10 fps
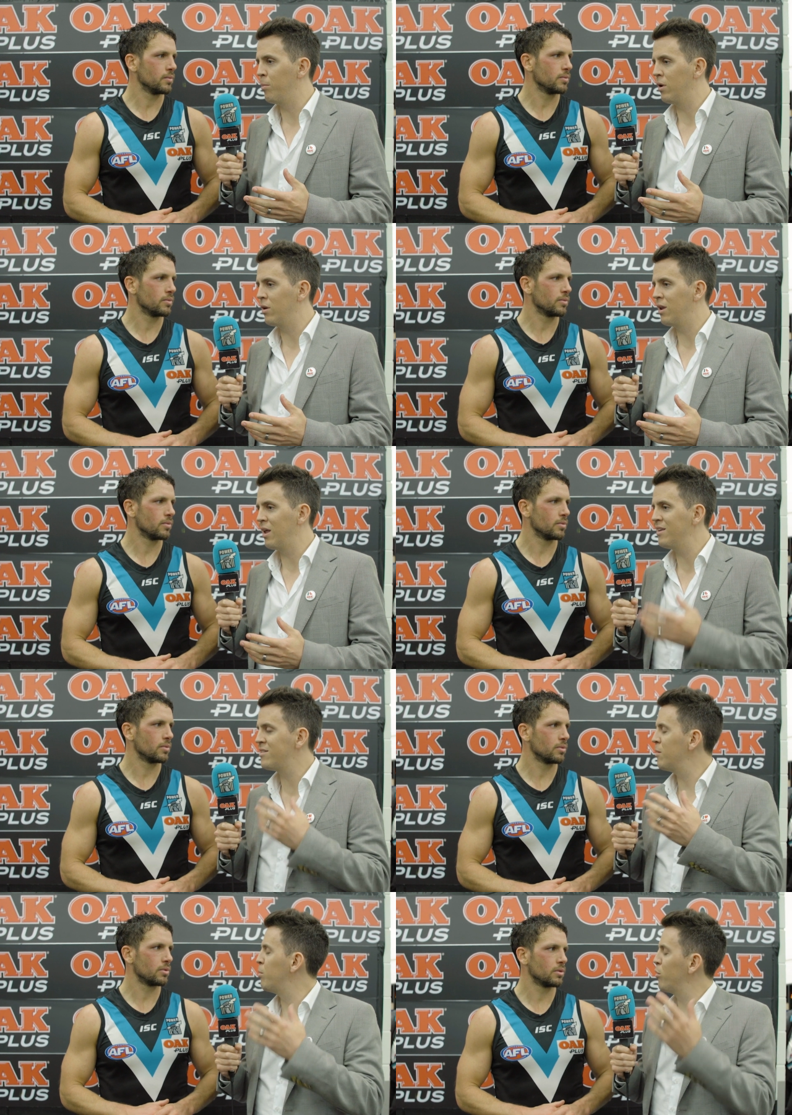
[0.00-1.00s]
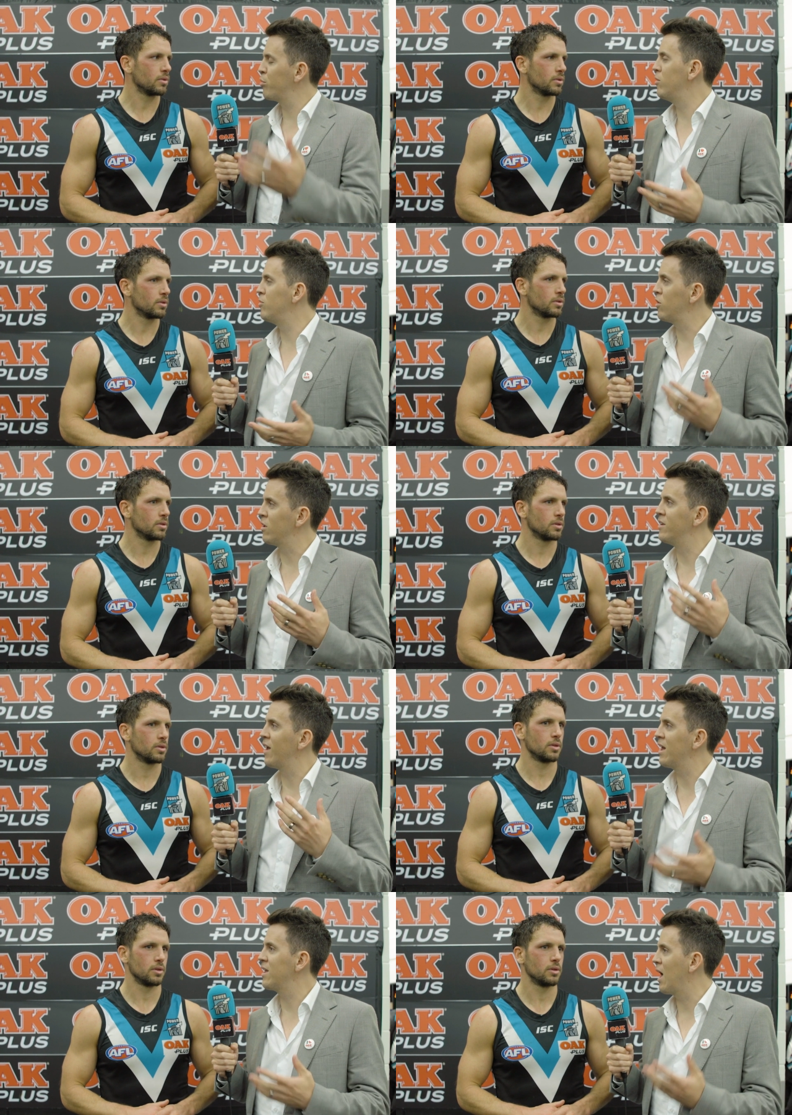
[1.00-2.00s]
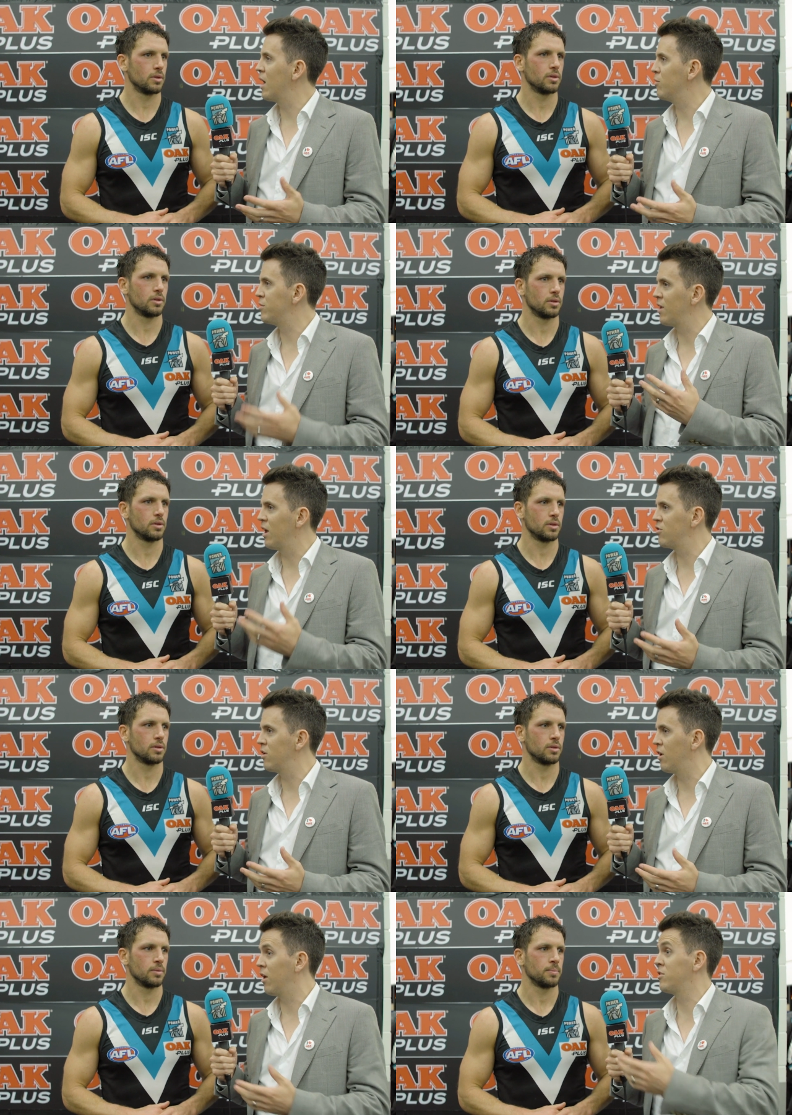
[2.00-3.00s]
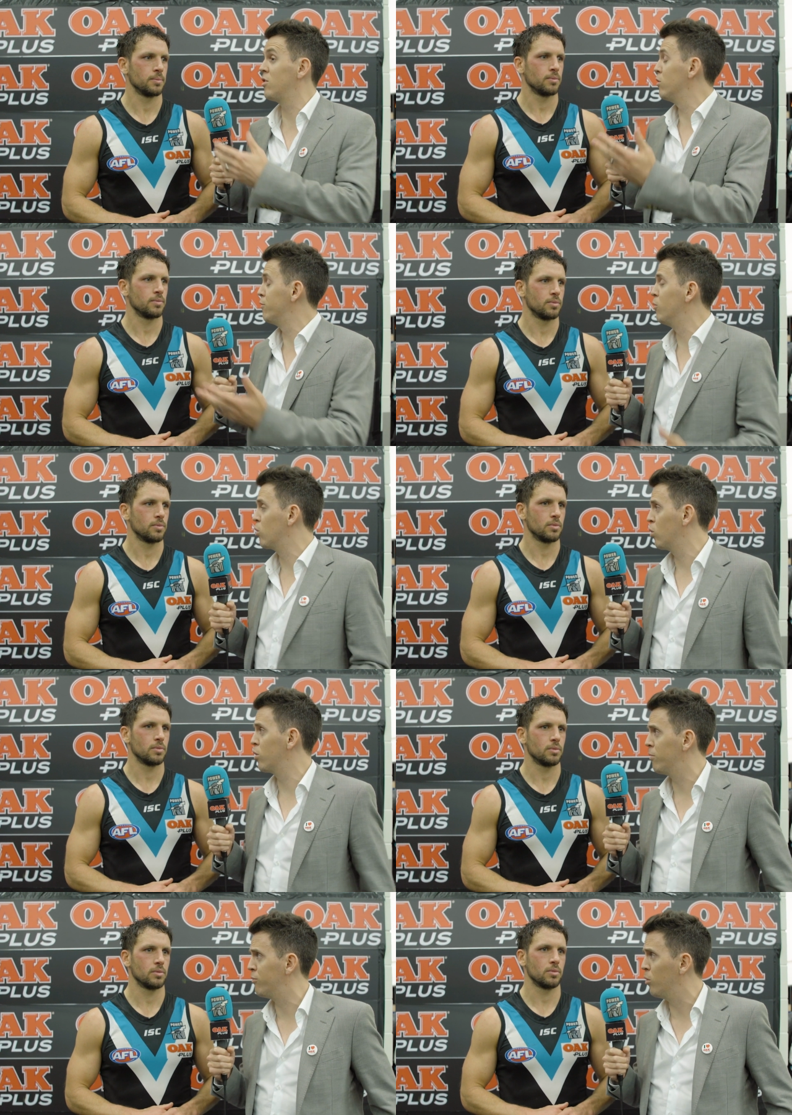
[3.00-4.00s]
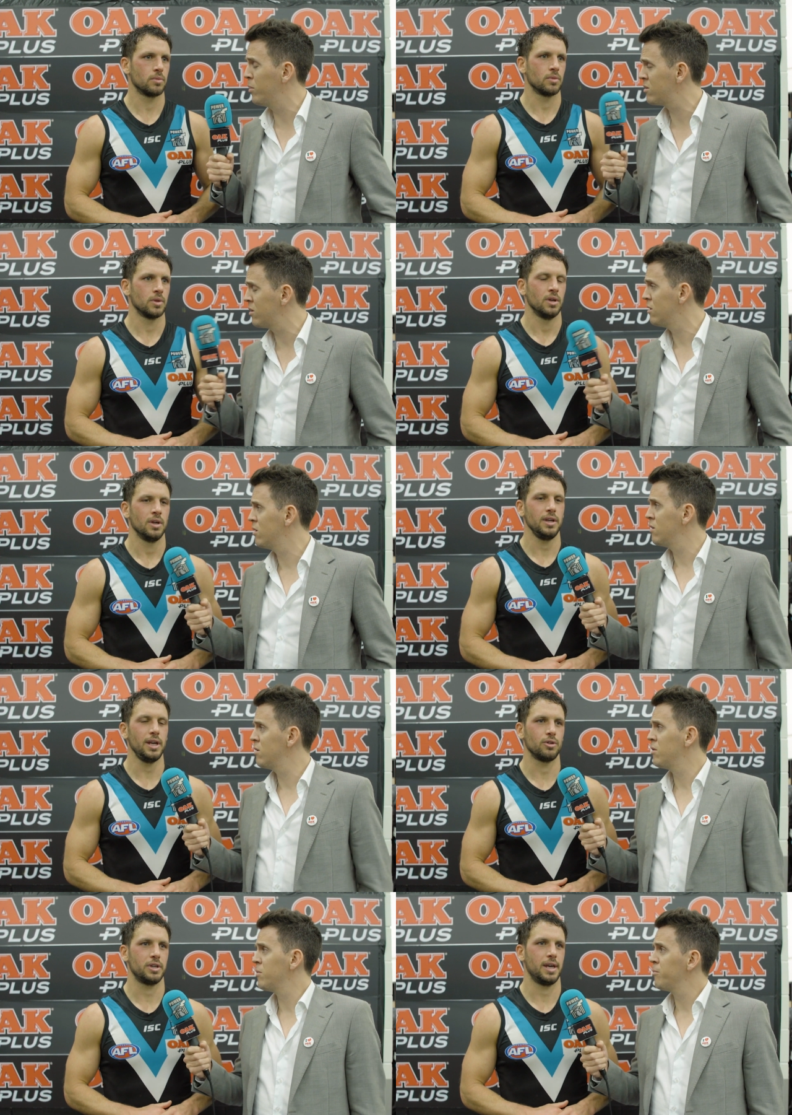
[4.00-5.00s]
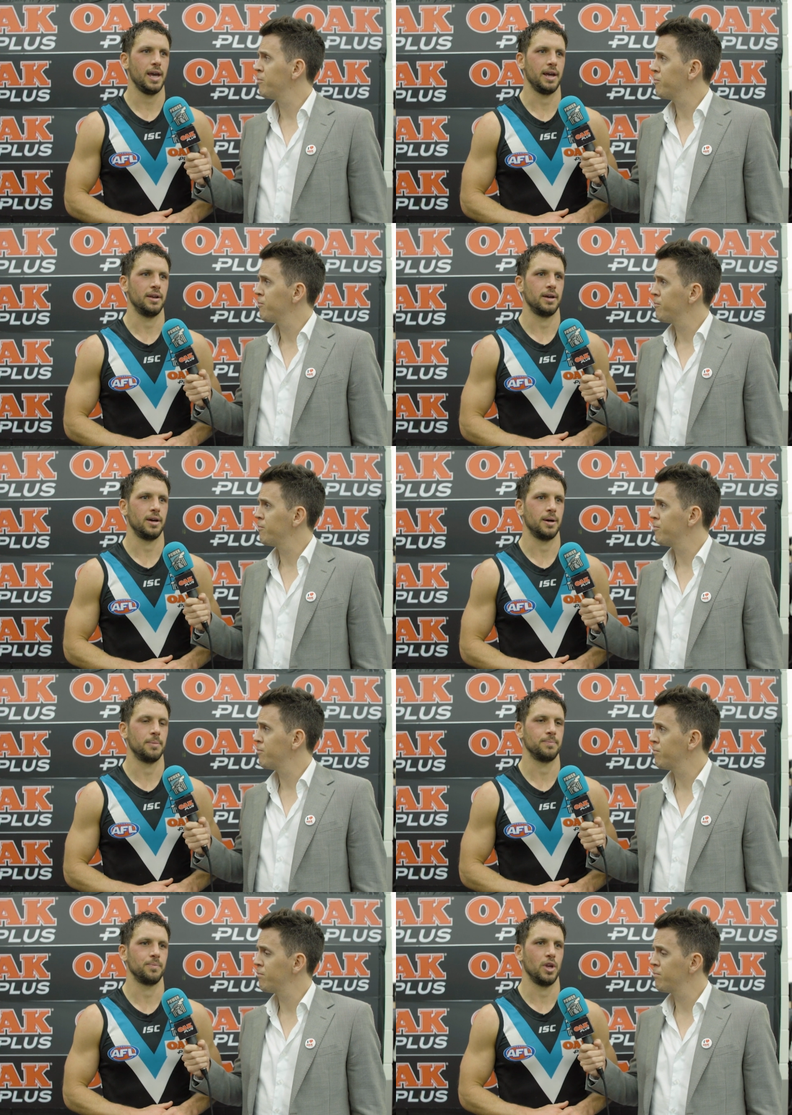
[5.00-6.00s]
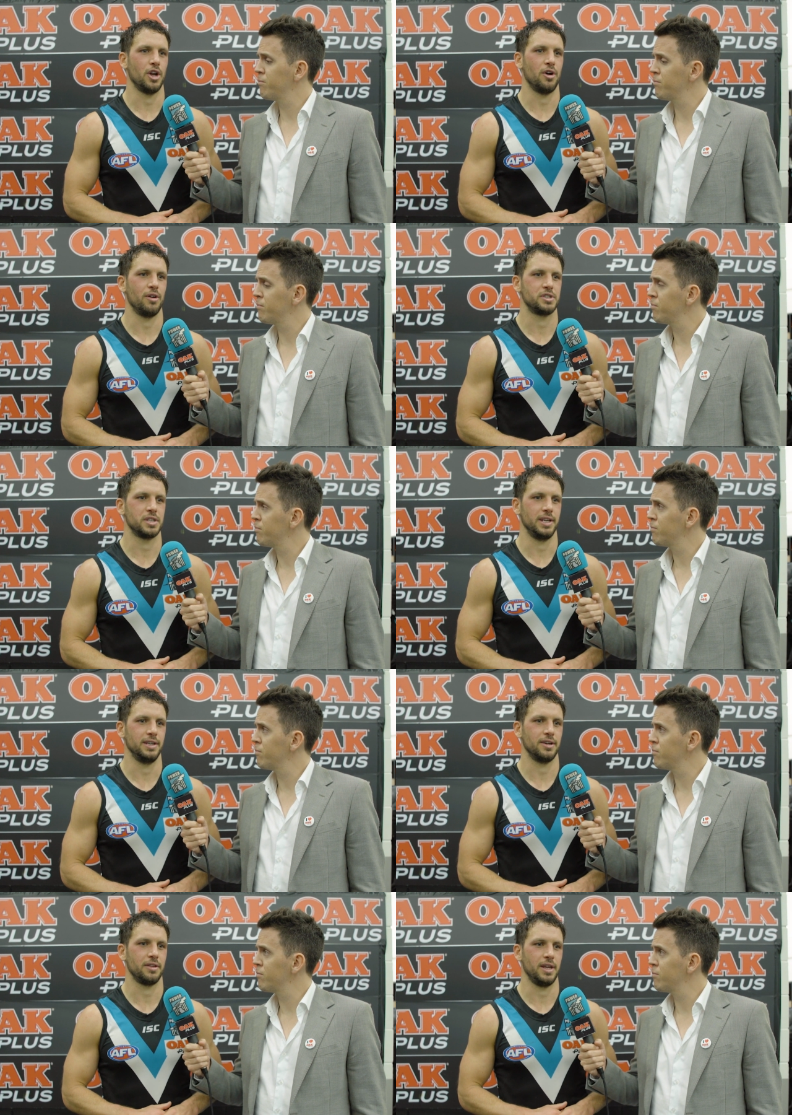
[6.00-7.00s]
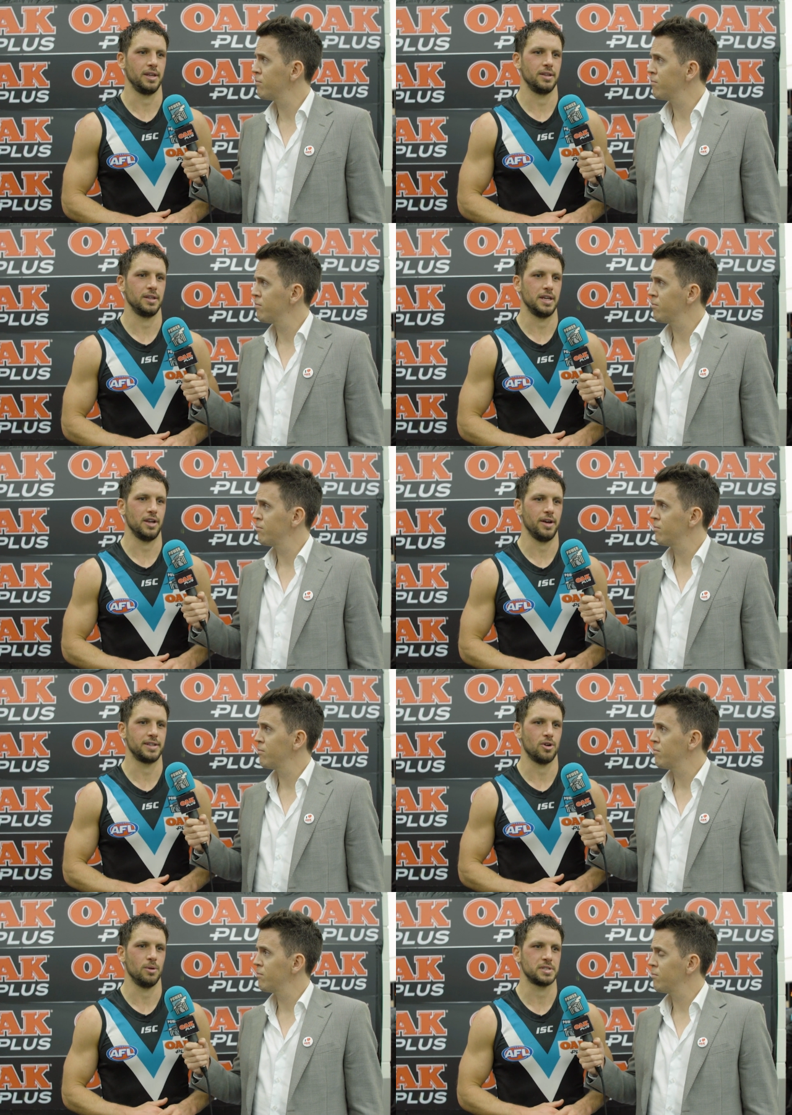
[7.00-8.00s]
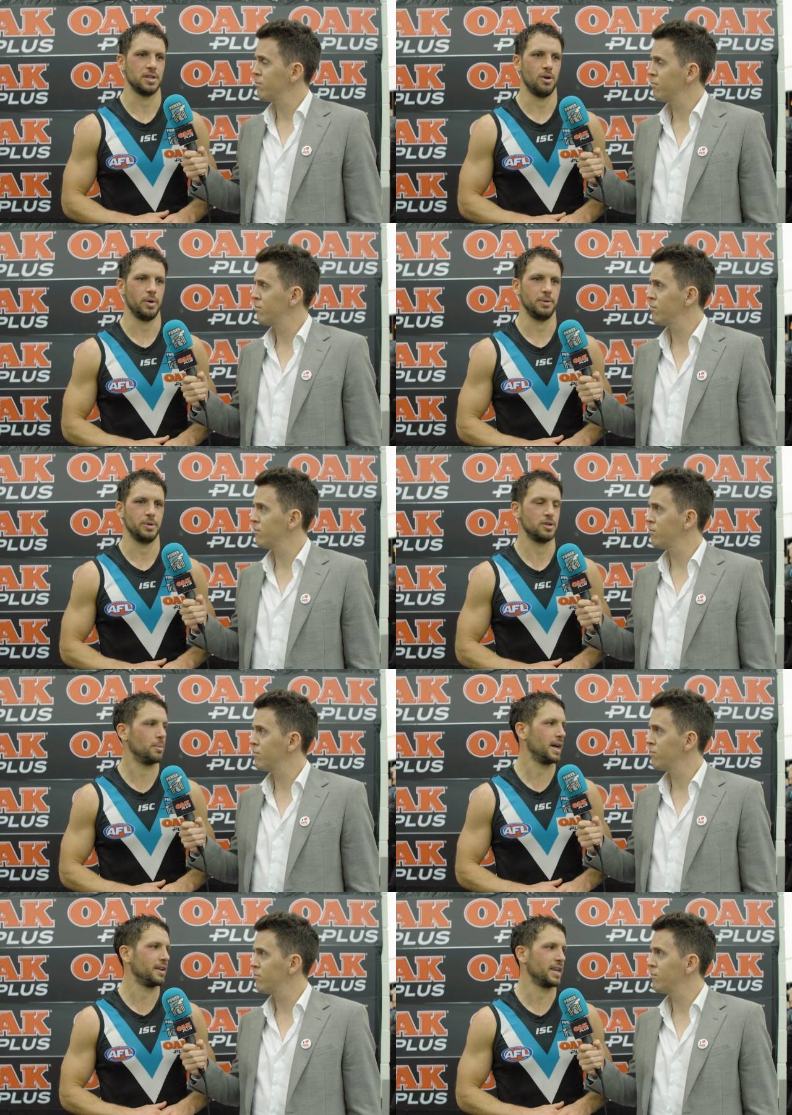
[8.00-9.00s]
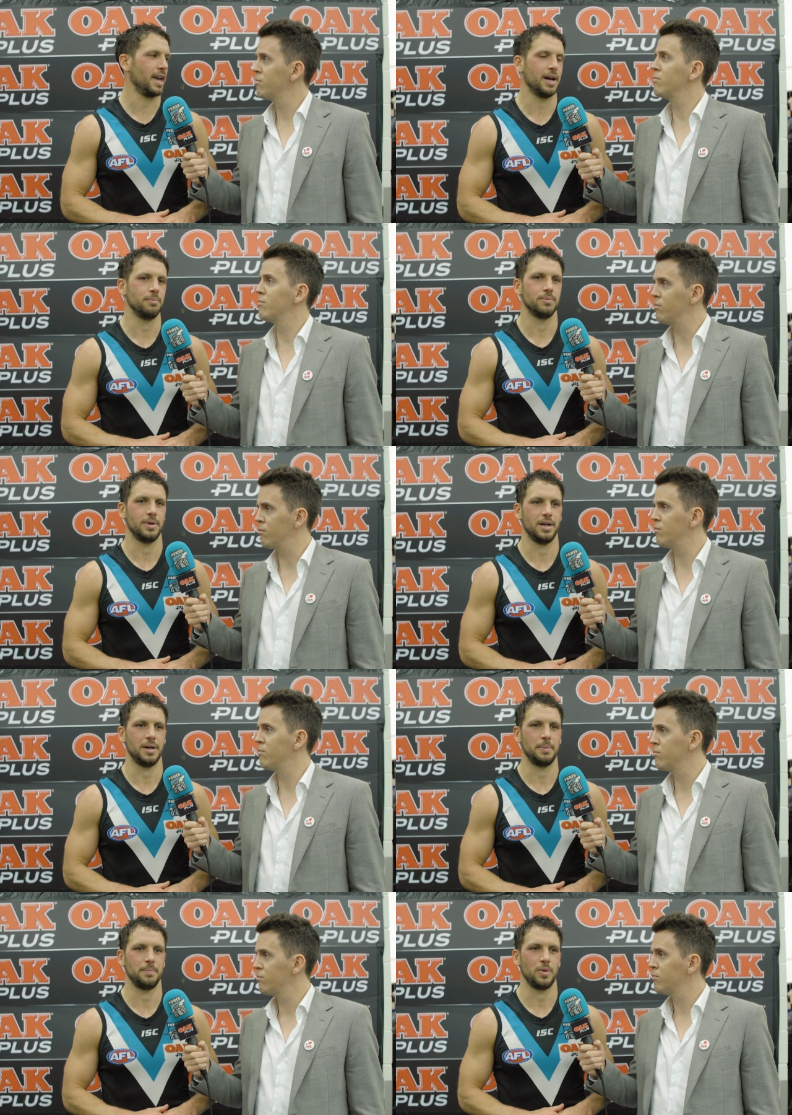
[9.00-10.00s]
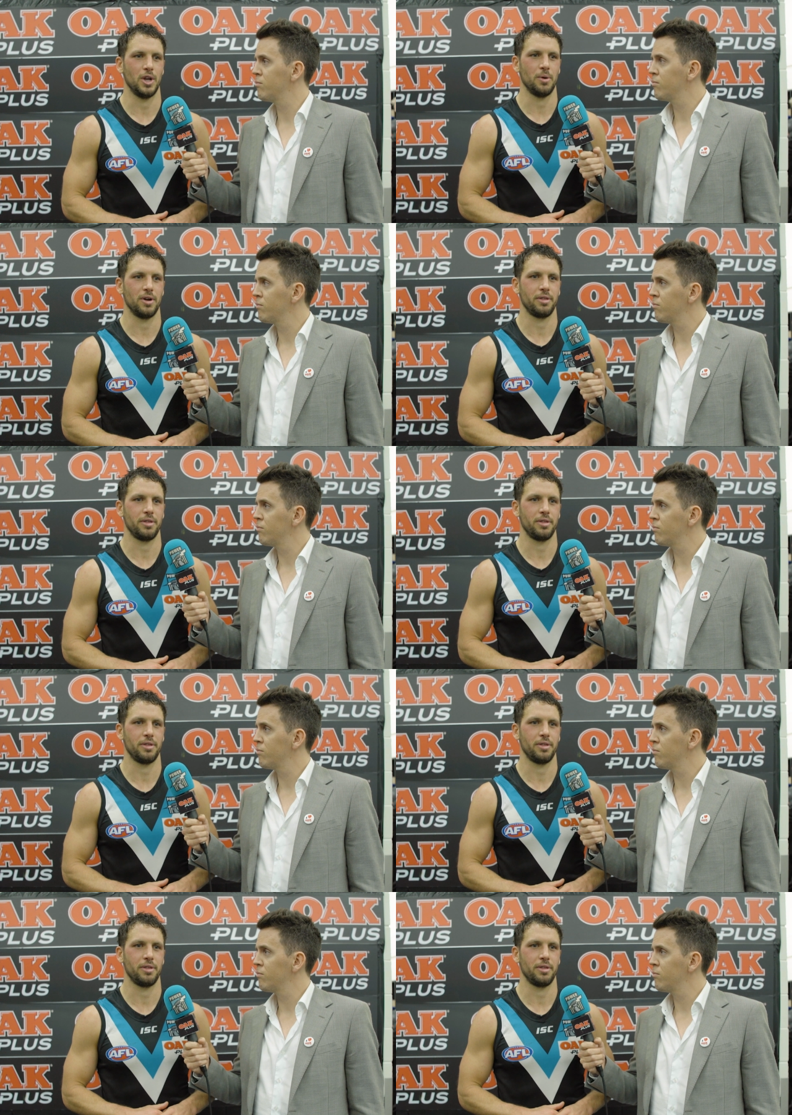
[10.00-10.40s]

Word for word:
Speaker 1: but is there positives you can take out of such a, a solid four-quarter performance?
Speaker 2: Yeah, look, you can. Um, you know, obviously, I think you know at times tonight we, we dominated the game. Um, you know, and I